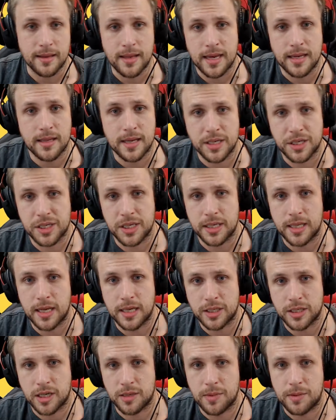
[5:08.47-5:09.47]
they said that
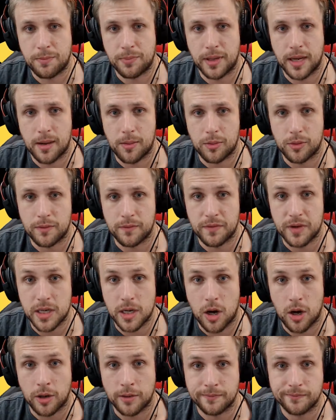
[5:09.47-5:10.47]
it's going to be playable in
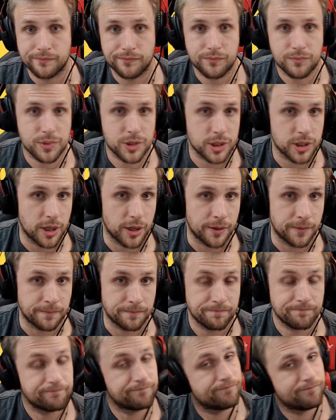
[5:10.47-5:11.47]
VR. So,
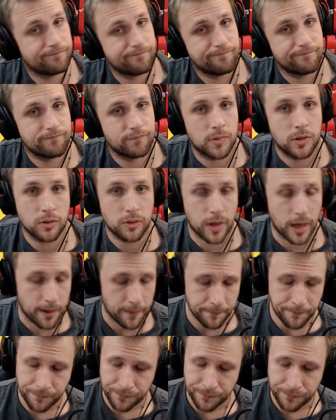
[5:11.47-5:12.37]
okay.